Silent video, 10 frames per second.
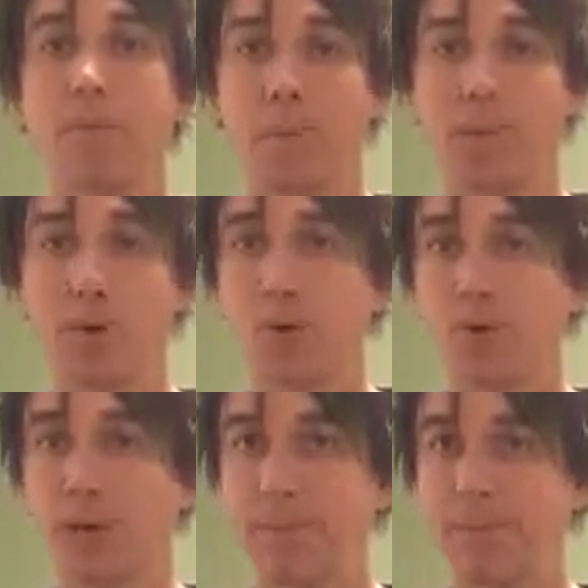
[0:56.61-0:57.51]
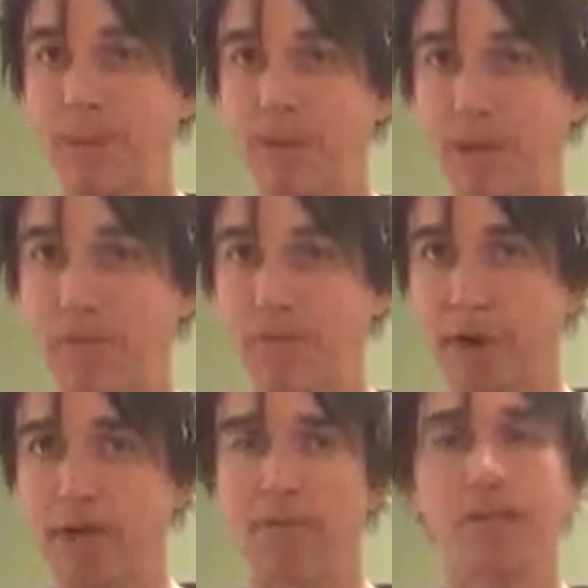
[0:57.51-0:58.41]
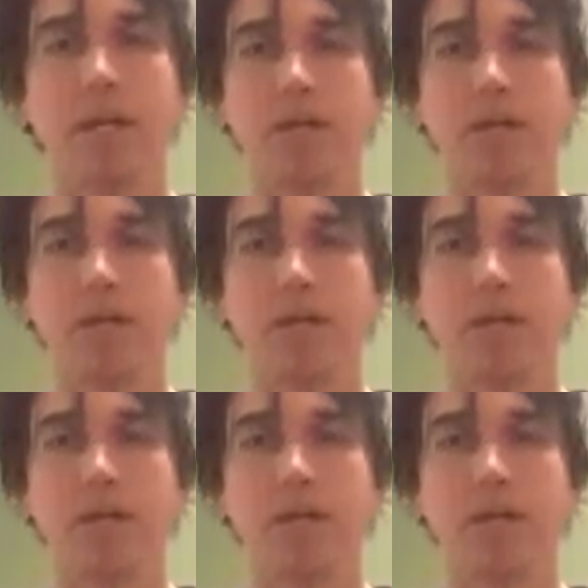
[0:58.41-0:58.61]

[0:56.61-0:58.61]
Remember, whole step is you skip a fret.